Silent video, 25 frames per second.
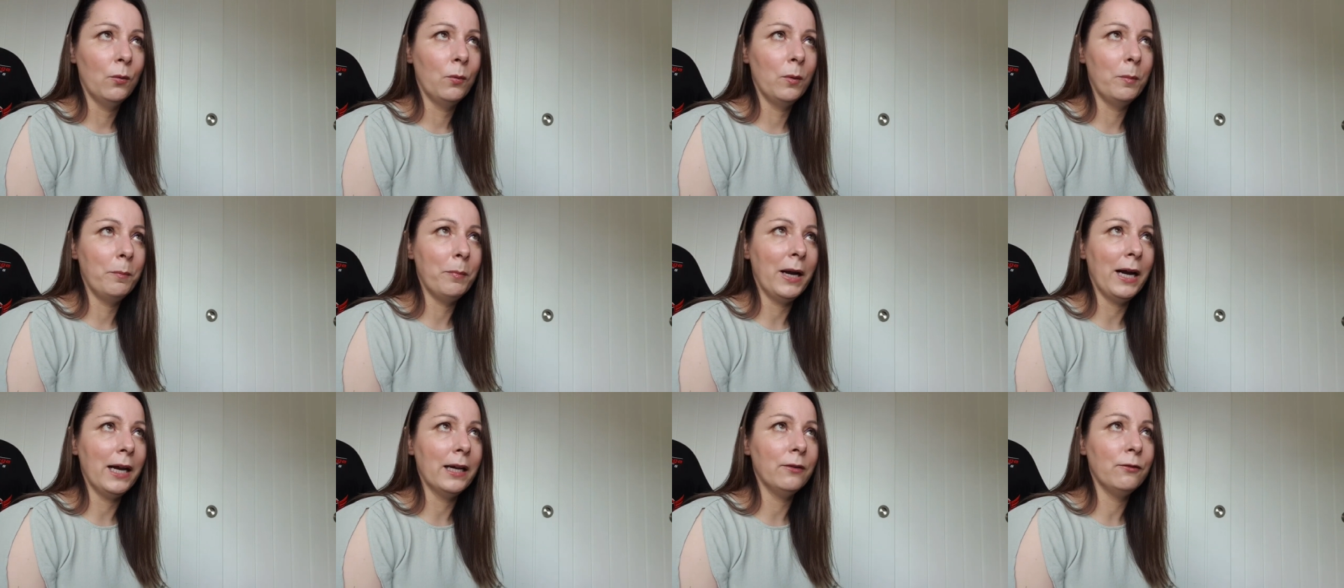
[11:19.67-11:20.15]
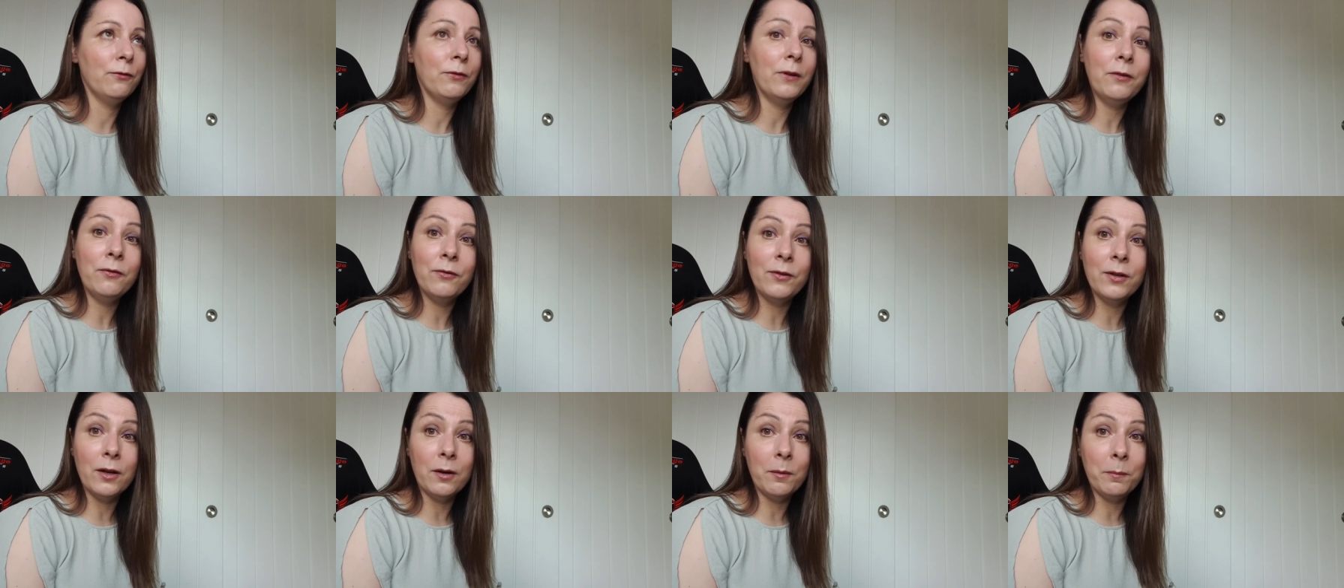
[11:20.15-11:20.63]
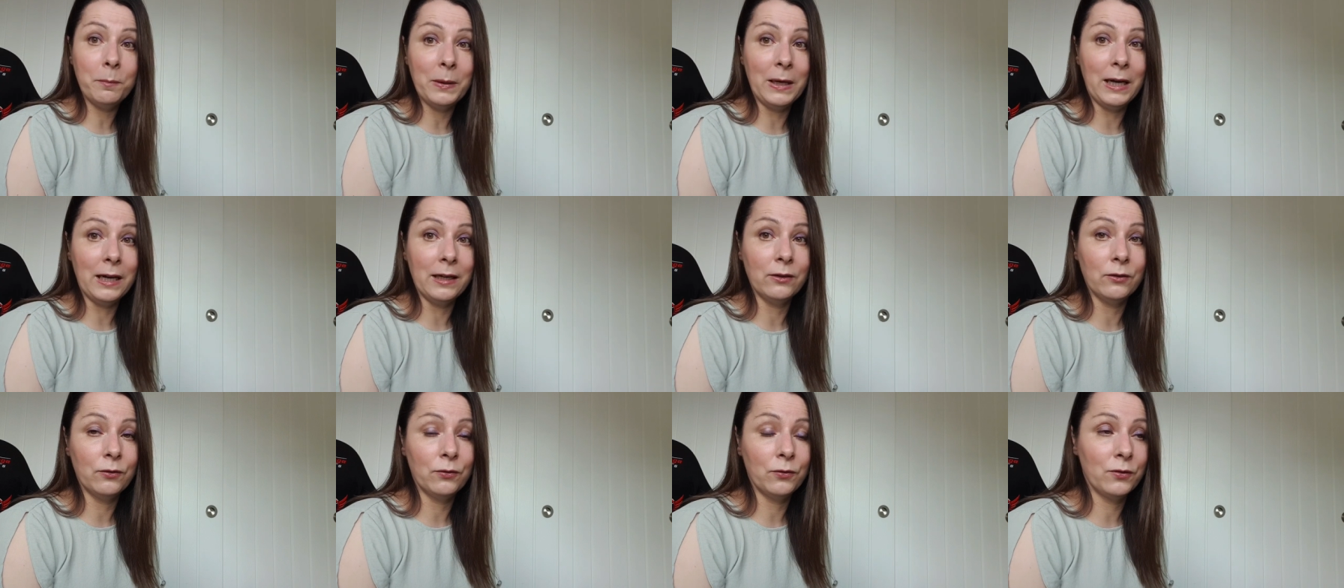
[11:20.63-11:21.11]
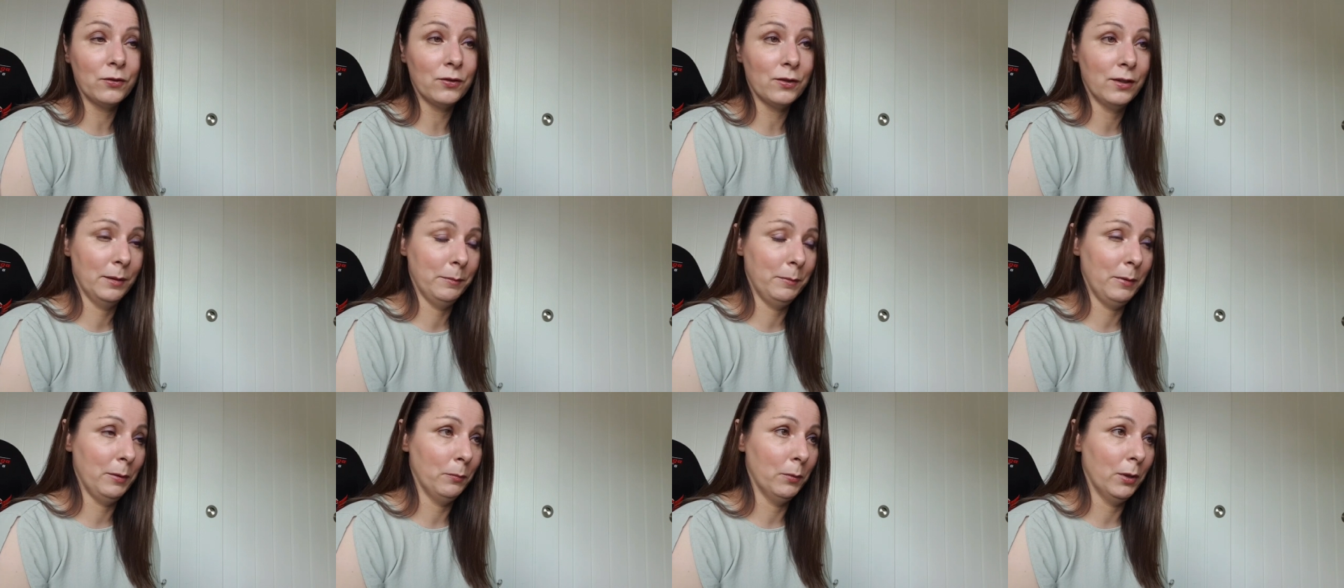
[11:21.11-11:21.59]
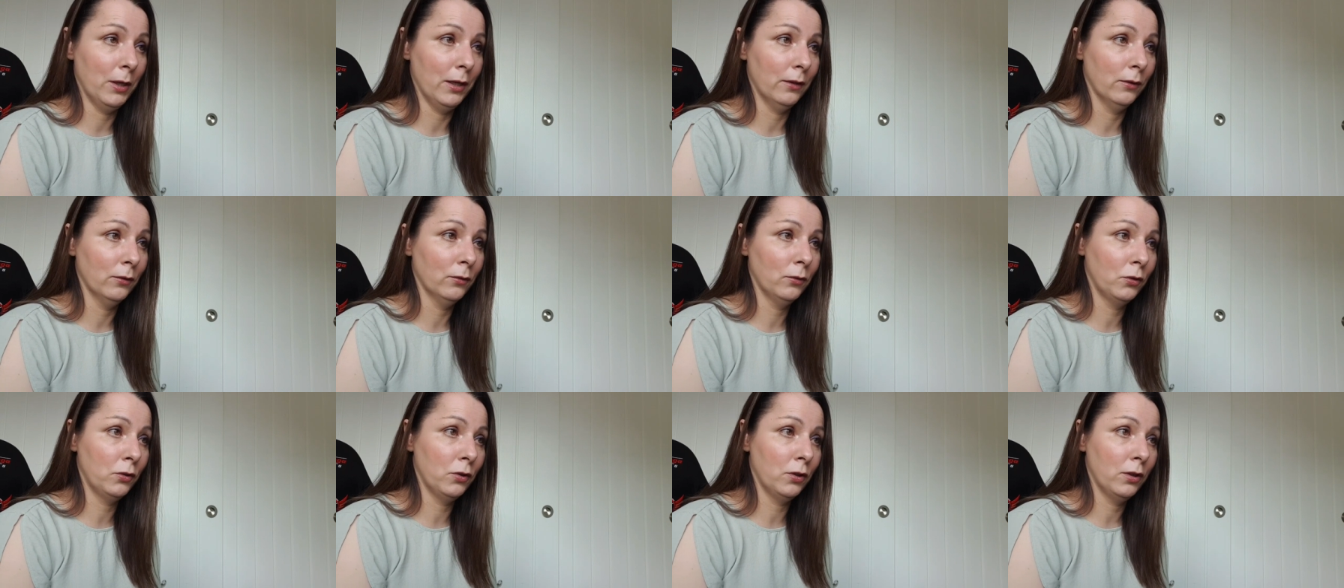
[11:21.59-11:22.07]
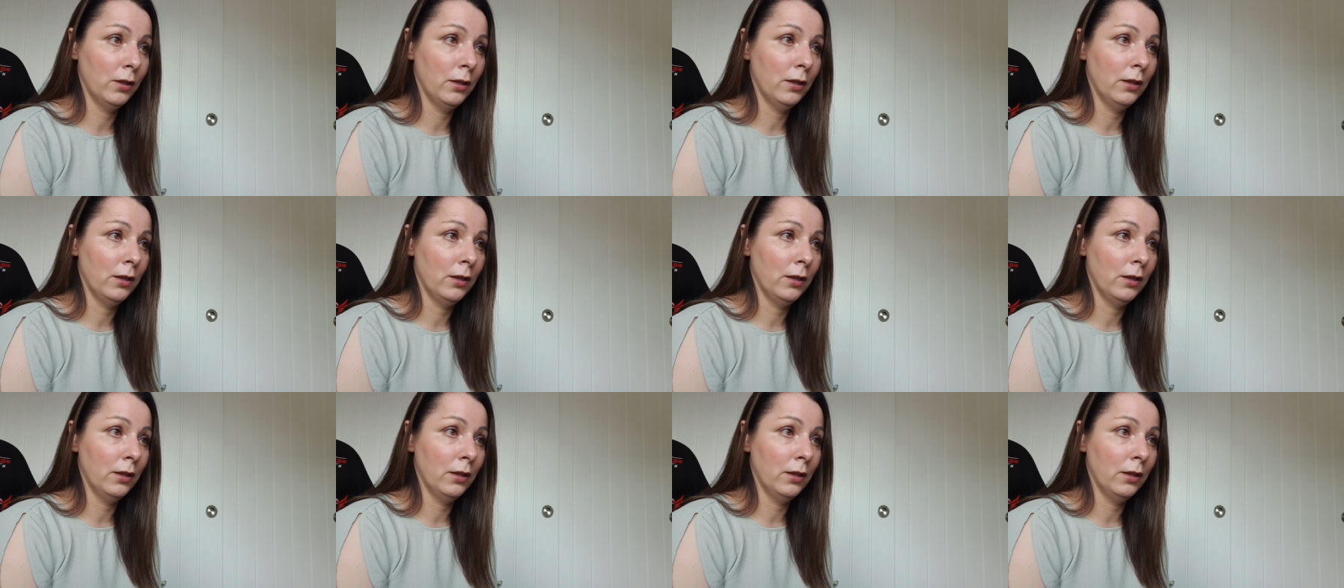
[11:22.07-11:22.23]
We paid 50 odd pounds for Slimming World